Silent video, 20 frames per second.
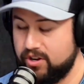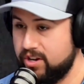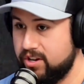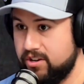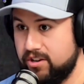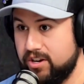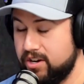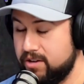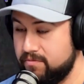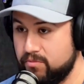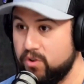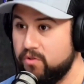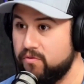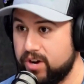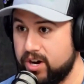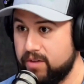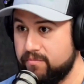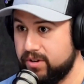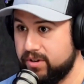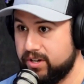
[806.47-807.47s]
you, you, need to
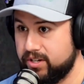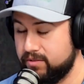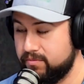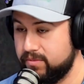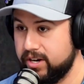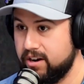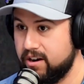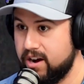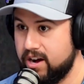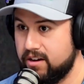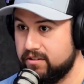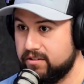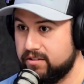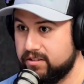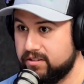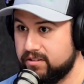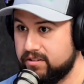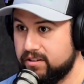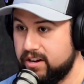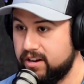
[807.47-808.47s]
move up because a bigger
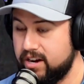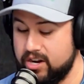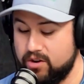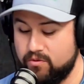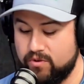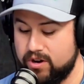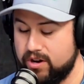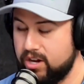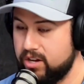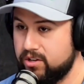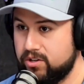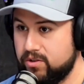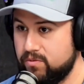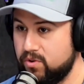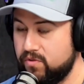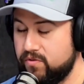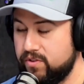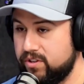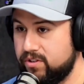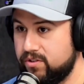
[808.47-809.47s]
house and you want to
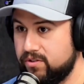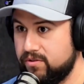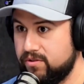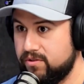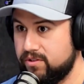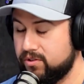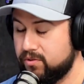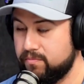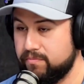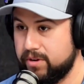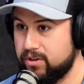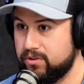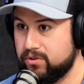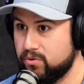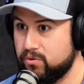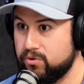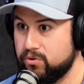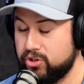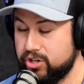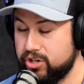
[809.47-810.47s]
move into a better
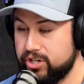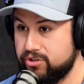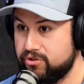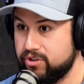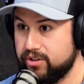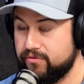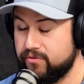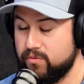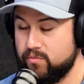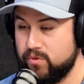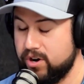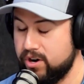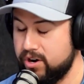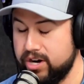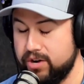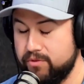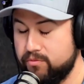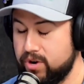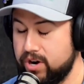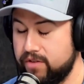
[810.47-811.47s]
school district from
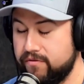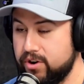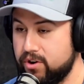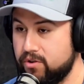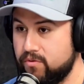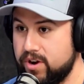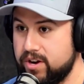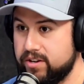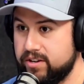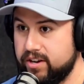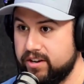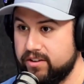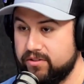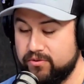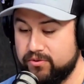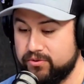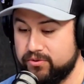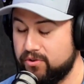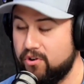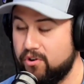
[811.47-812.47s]
where wherever you're renting
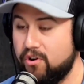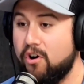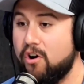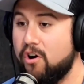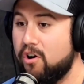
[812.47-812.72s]
those are right.